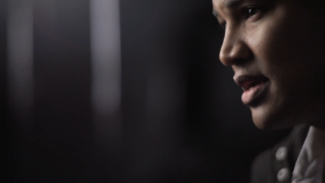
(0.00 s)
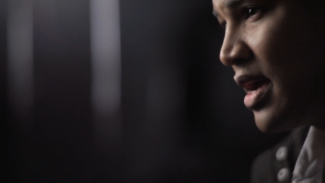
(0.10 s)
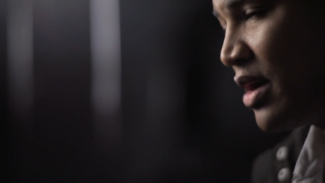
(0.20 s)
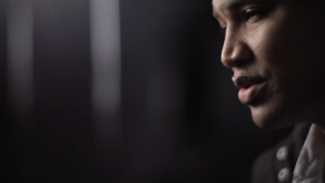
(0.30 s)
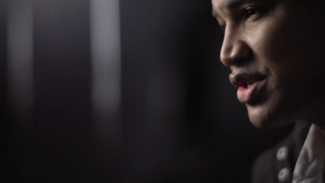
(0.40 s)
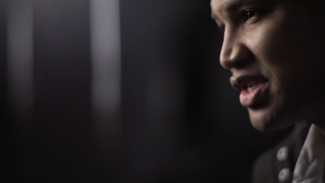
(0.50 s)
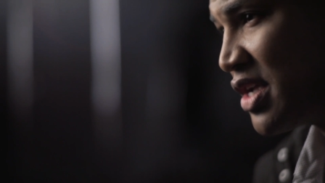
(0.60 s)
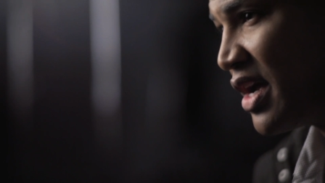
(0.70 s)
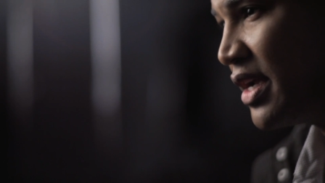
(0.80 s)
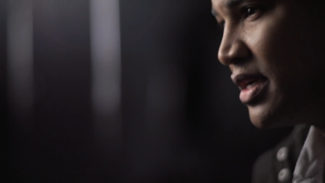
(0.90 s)
I was
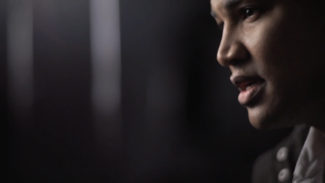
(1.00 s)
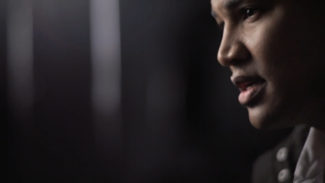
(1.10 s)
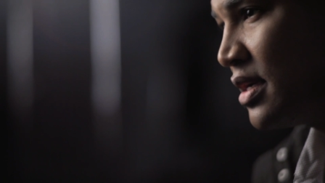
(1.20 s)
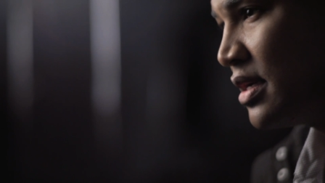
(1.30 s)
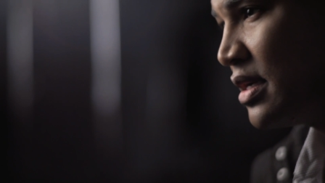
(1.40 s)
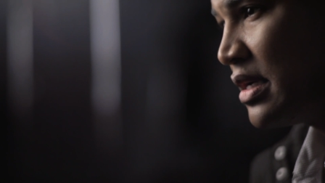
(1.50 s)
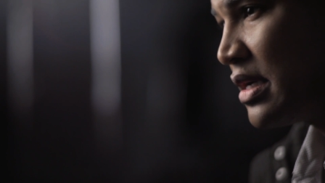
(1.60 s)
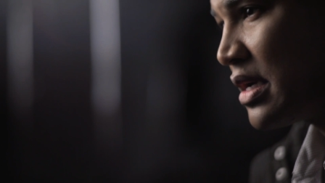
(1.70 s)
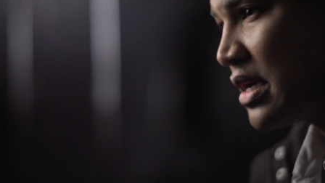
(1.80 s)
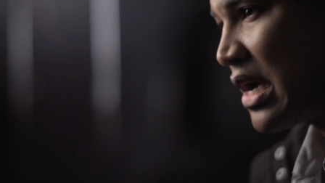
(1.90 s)
studied,
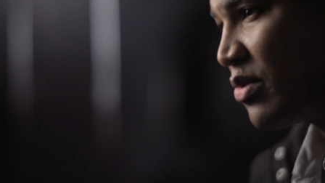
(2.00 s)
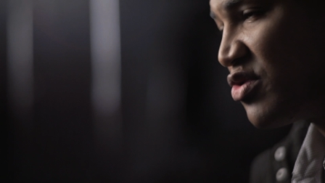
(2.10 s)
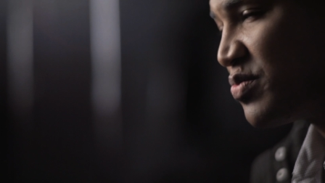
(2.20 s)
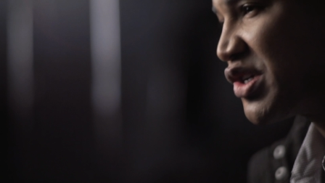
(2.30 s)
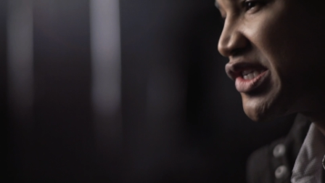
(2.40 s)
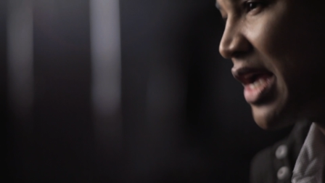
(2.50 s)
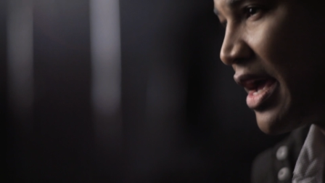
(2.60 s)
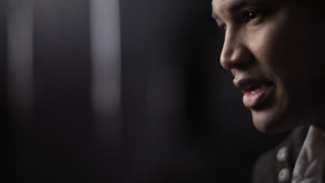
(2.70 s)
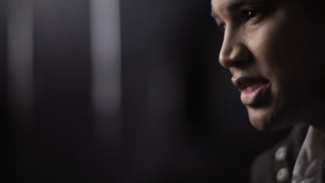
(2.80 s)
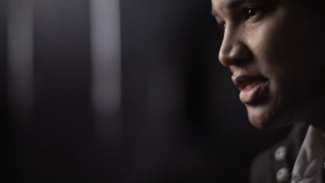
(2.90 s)
I was
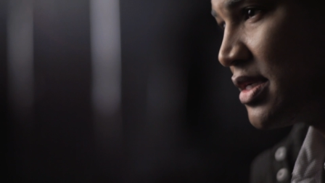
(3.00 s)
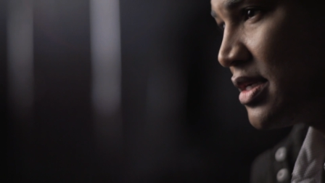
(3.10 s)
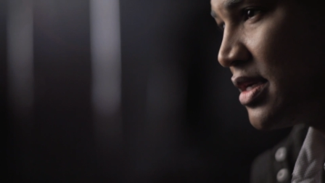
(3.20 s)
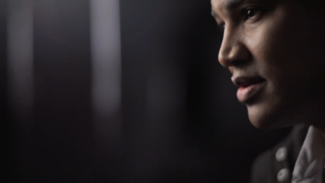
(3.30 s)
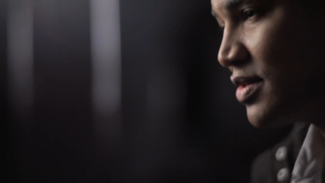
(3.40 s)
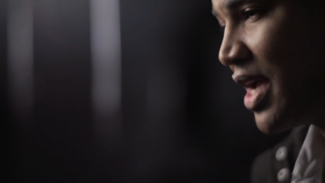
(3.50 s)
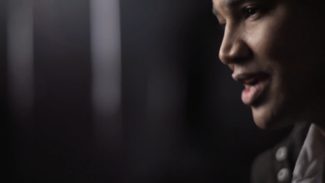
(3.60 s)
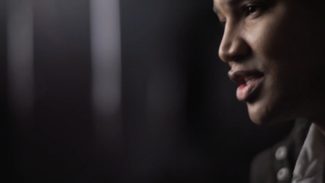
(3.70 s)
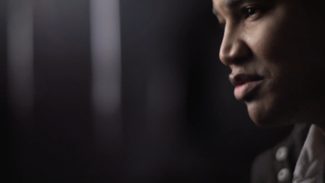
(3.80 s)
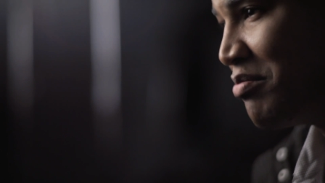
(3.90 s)
precise. It was
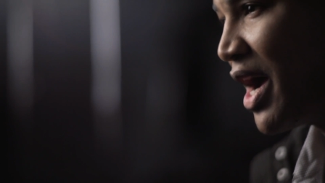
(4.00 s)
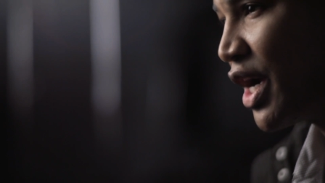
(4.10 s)
actually my